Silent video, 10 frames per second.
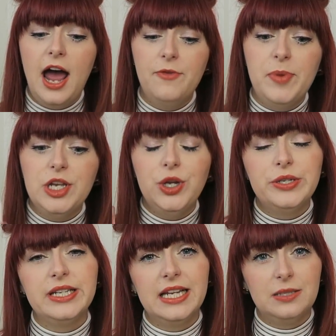I've been
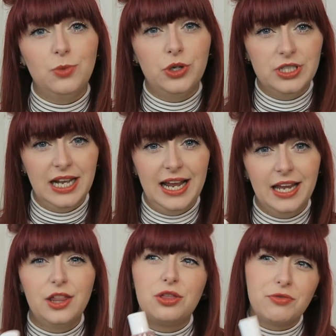using this more to
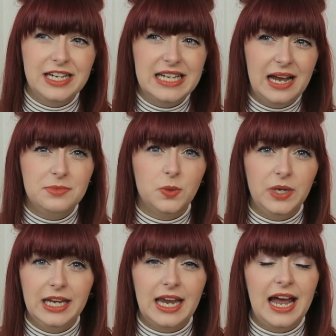like 3 times a
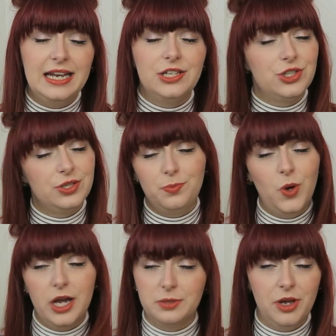week, and it just
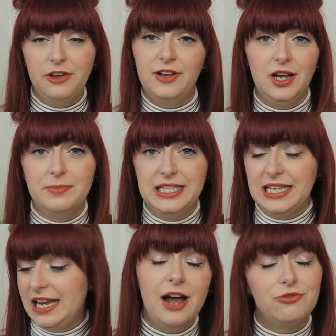works perfectly on my
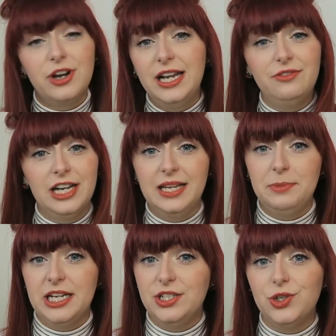skin. I've really
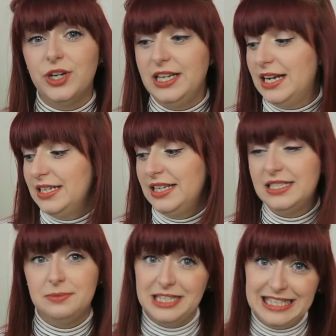been enjoying adding
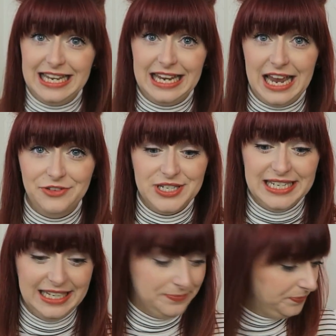this to my skincare routine.